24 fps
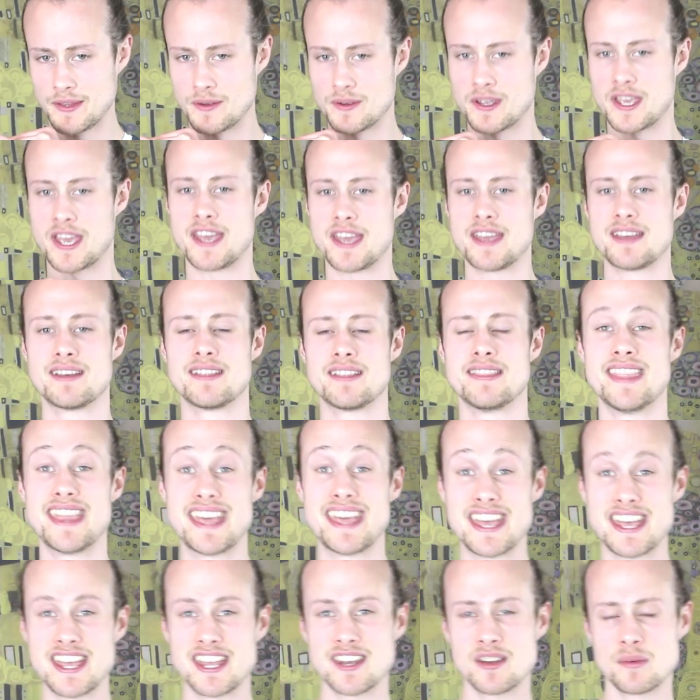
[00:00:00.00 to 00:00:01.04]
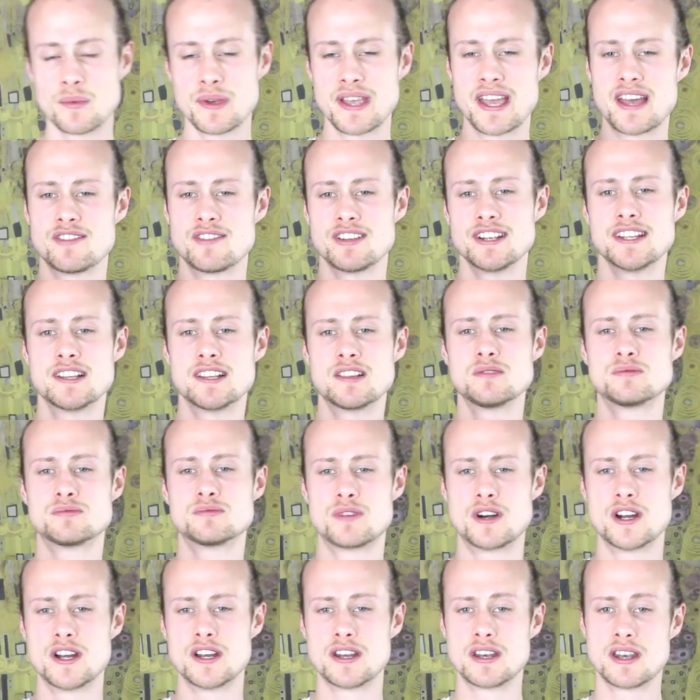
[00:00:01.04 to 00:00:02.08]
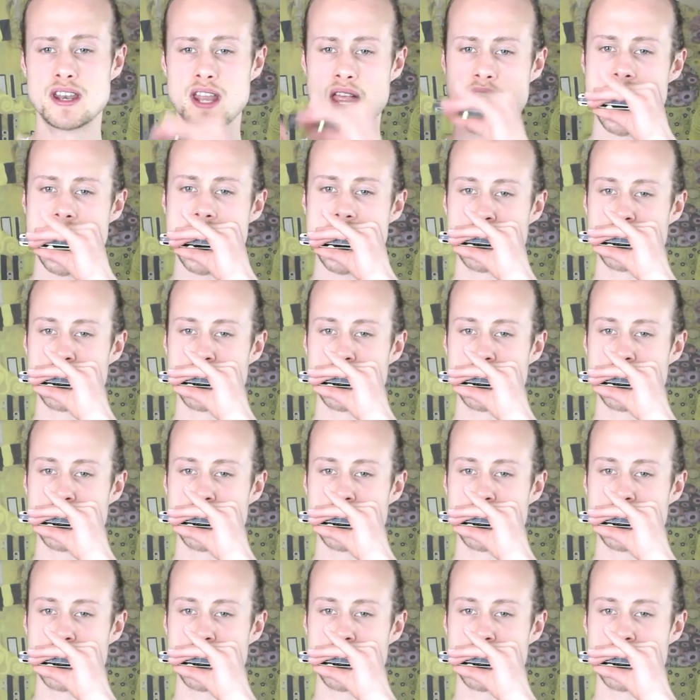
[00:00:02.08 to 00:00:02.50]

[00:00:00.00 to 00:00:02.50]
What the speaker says: Okay, and then we have a little run.